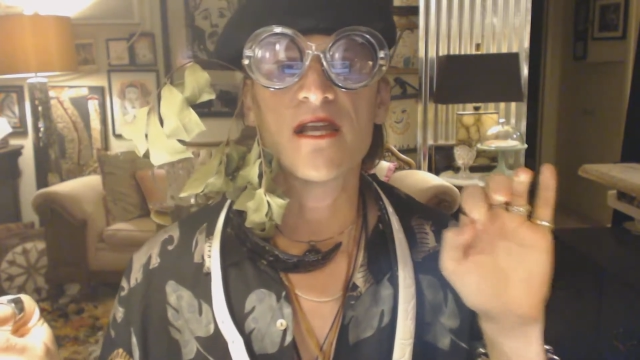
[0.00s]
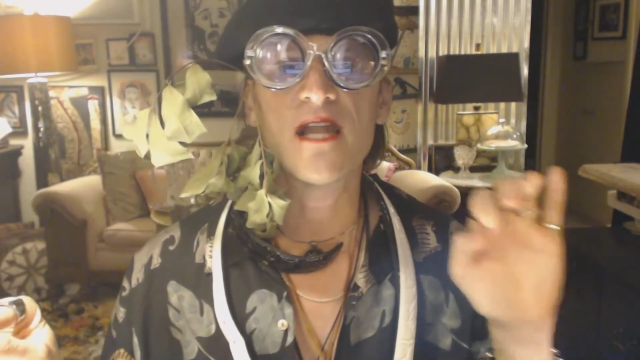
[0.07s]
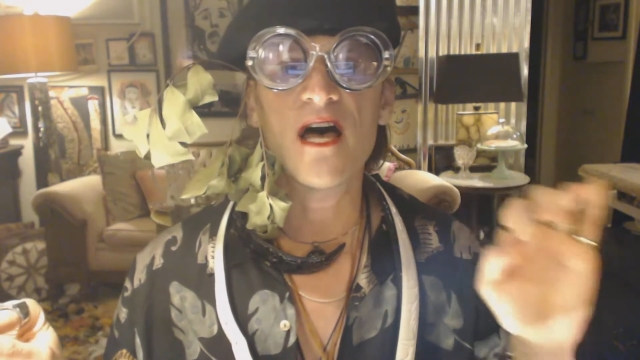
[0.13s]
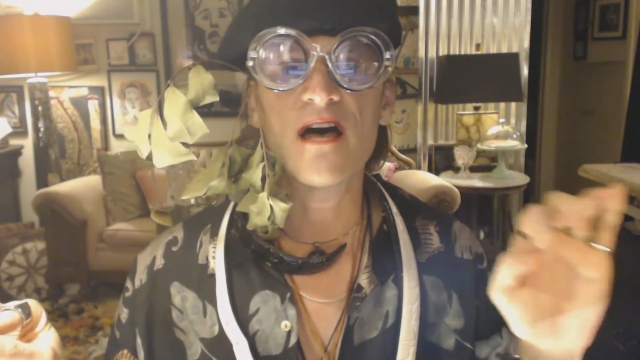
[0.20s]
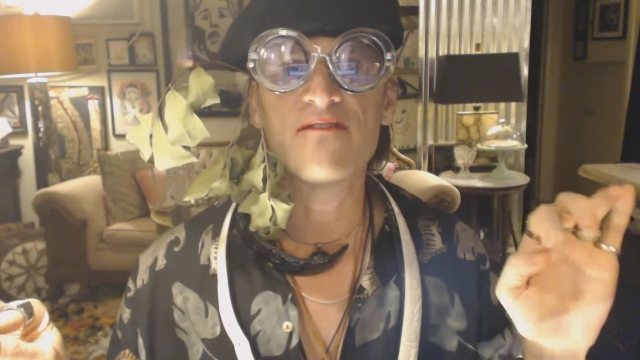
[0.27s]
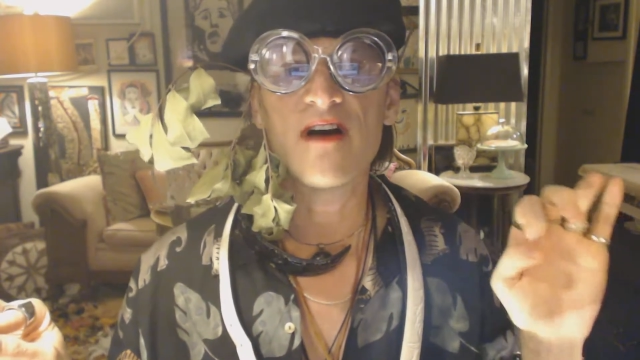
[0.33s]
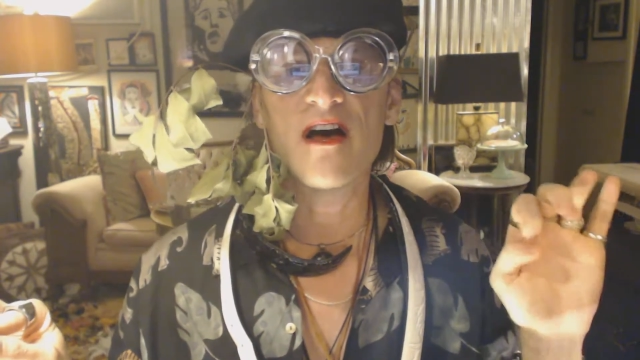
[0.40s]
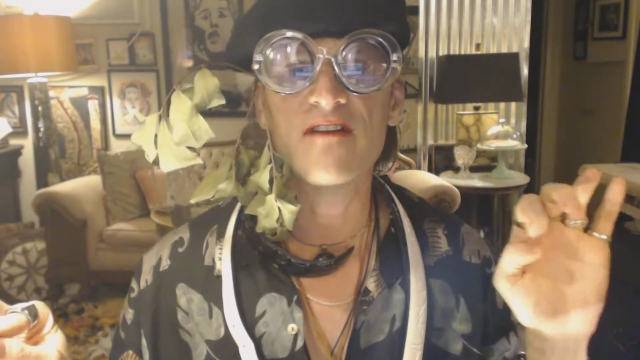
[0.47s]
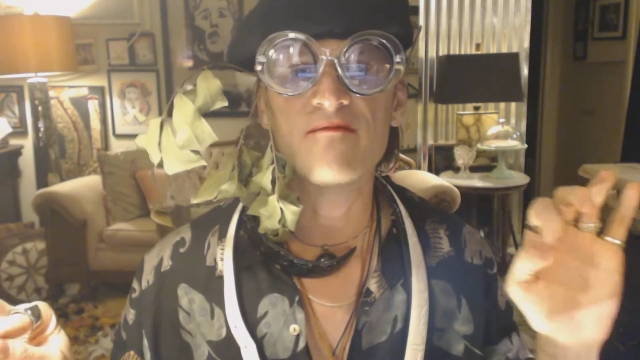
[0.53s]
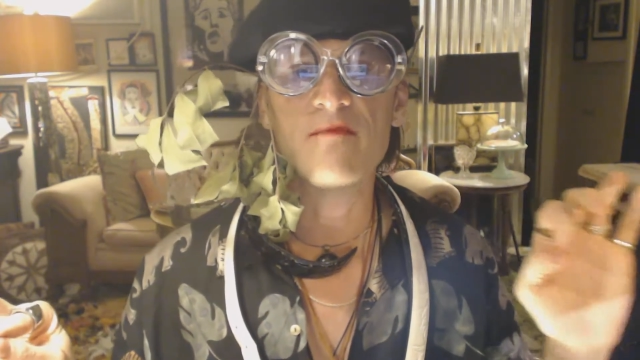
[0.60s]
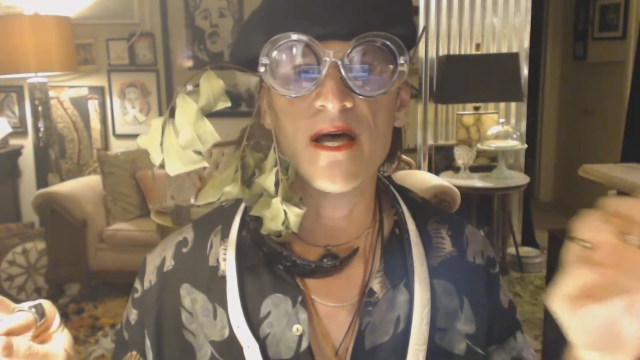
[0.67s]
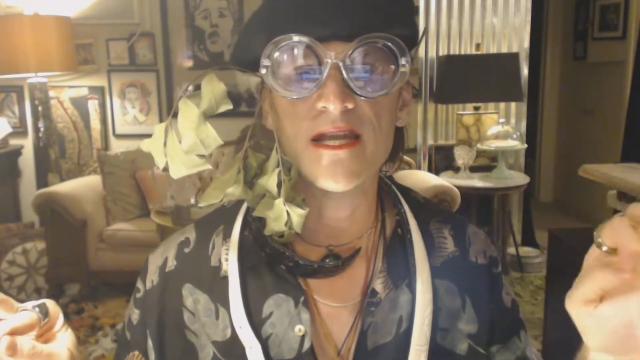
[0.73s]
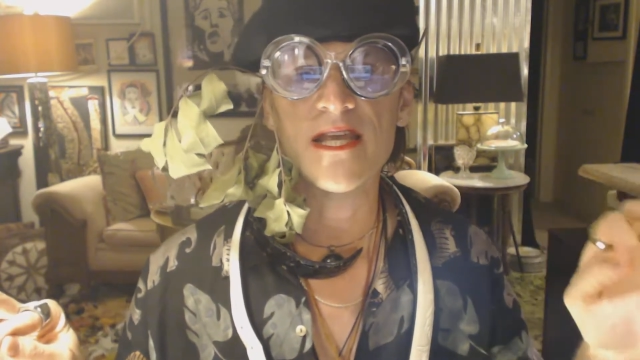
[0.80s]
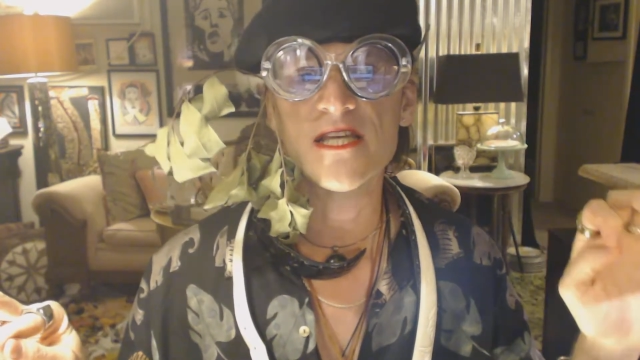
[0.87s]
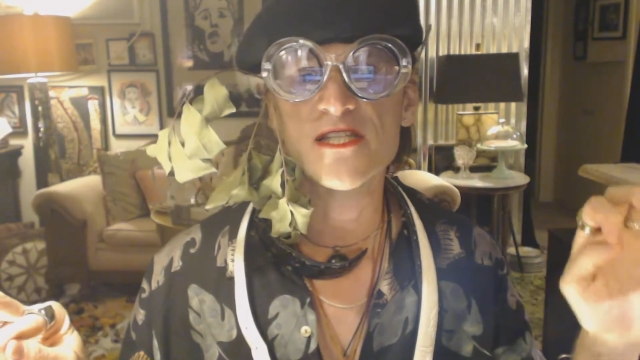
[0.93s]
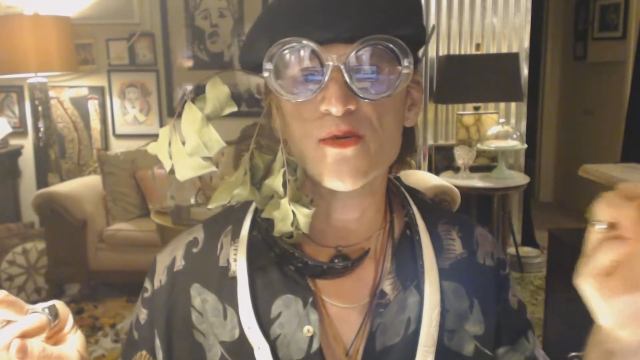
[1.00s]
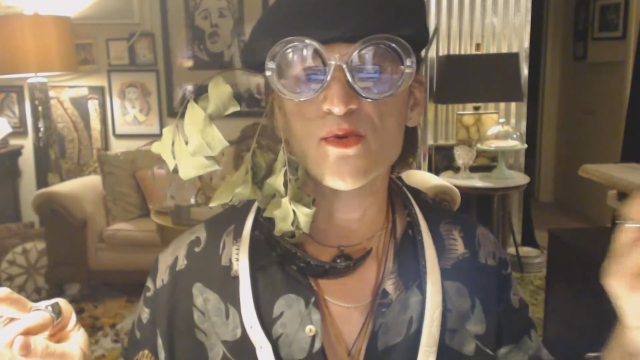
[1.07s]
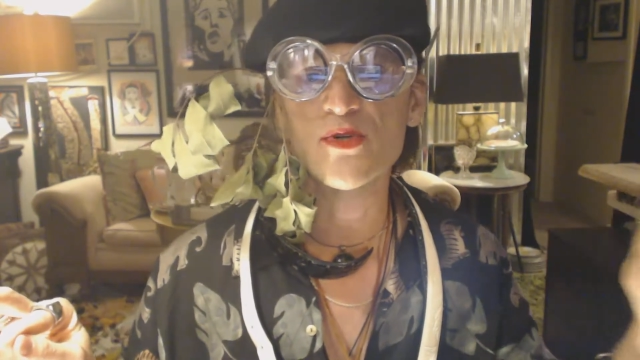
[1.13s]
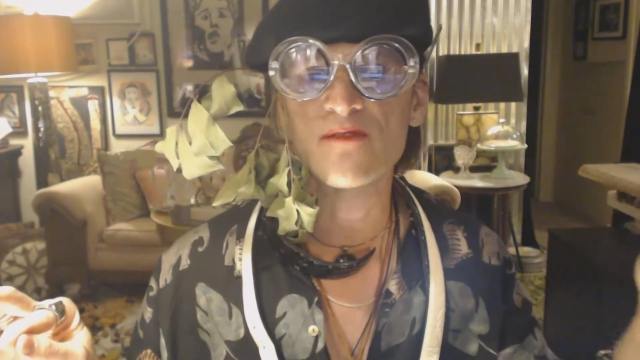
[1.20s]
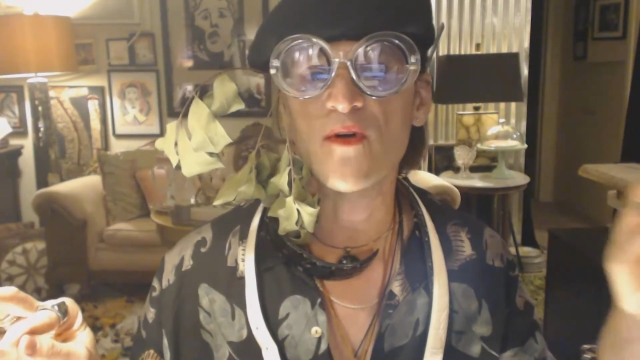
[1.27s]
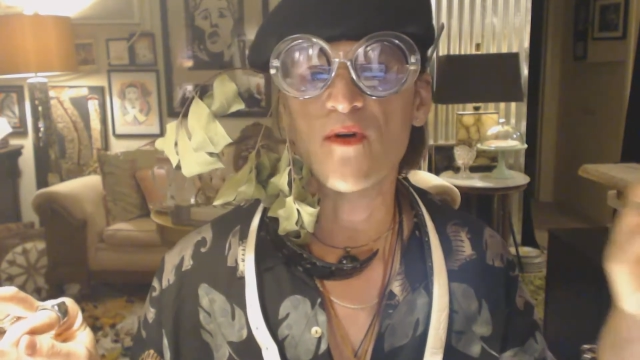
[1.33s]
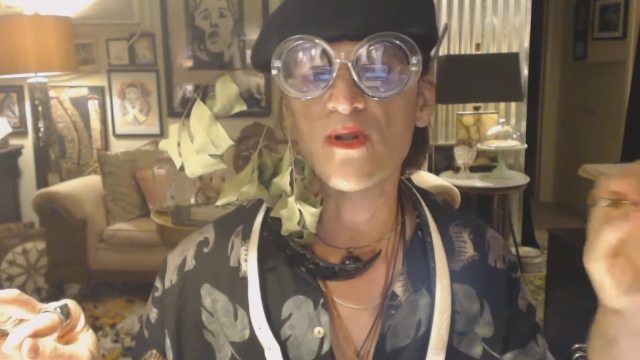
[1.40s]
the love of money is the
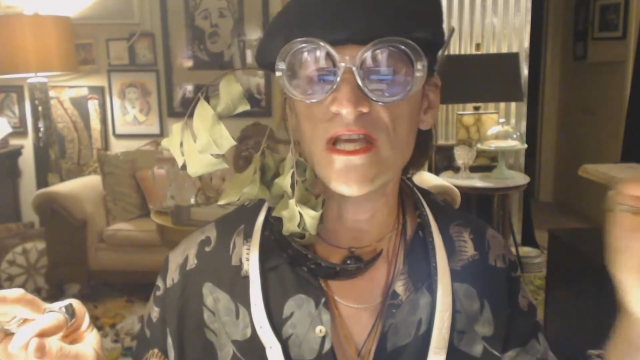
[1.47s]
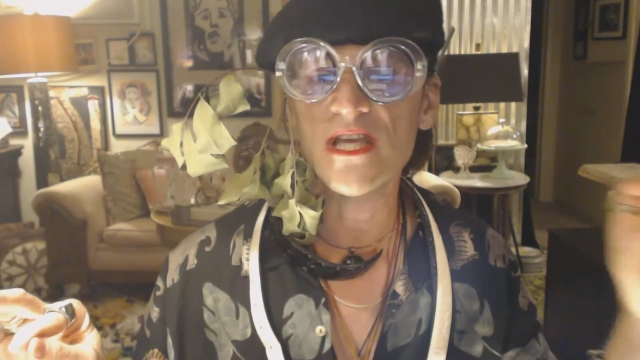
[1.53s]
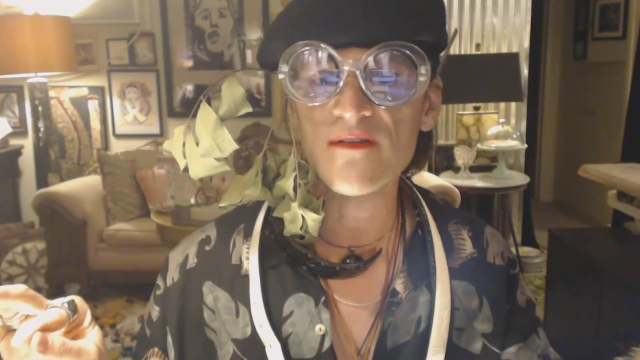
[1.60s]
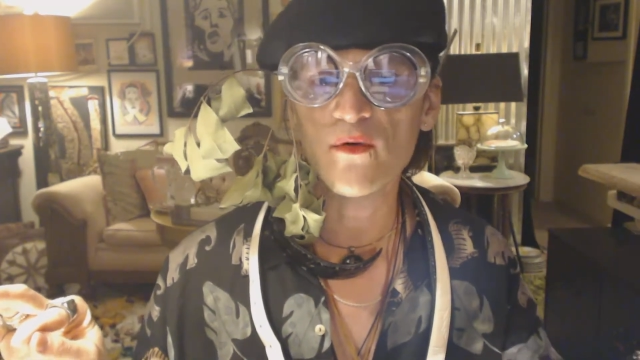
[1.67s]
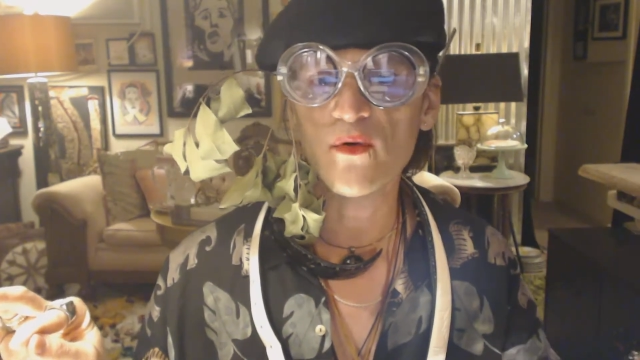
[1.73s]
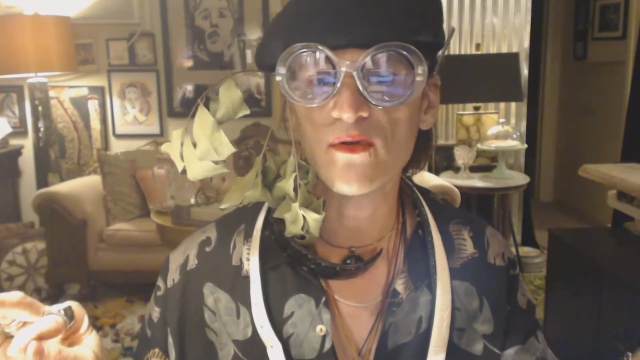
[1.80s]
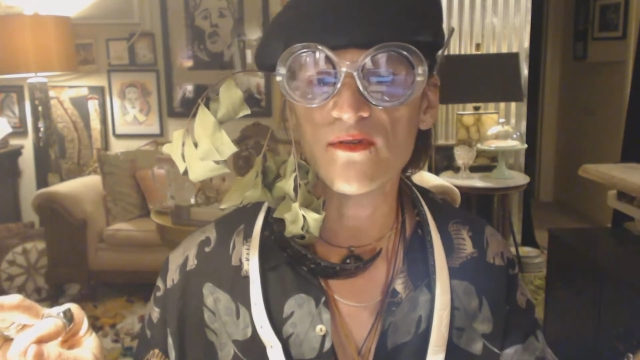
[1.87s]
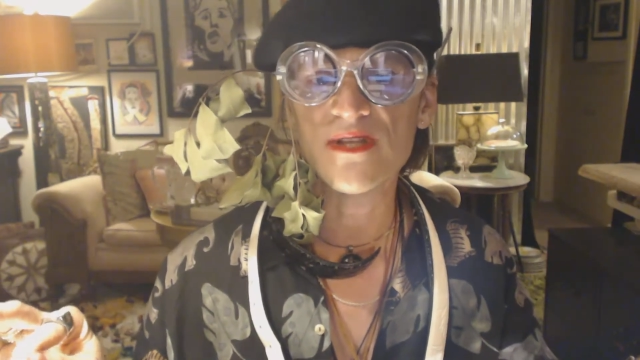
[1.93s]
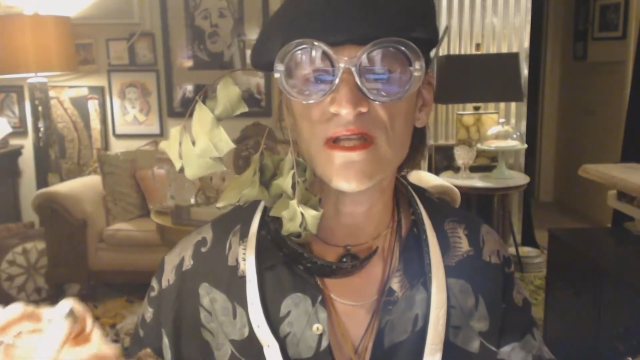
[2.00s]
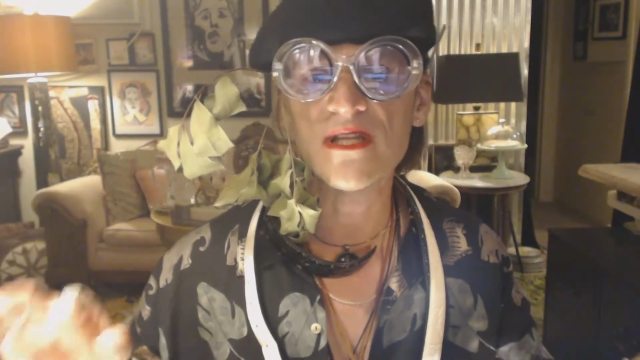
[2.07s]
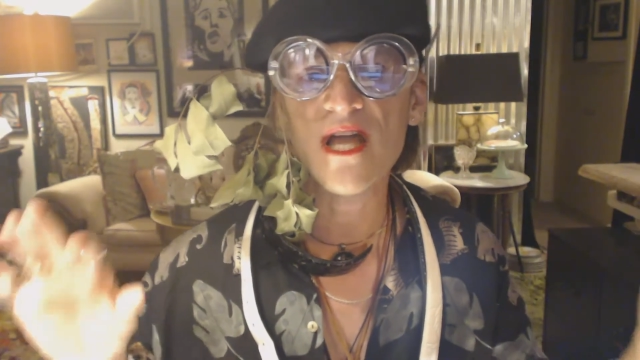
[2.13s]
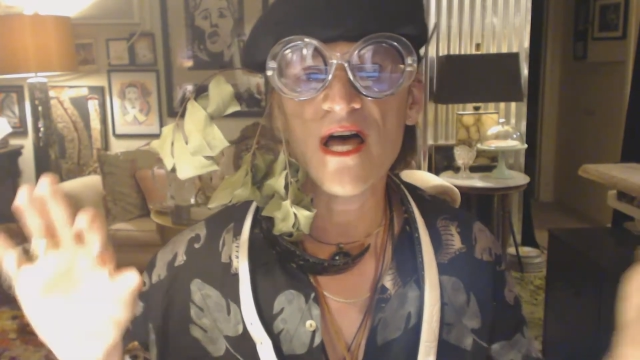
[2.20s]
root of all evil, the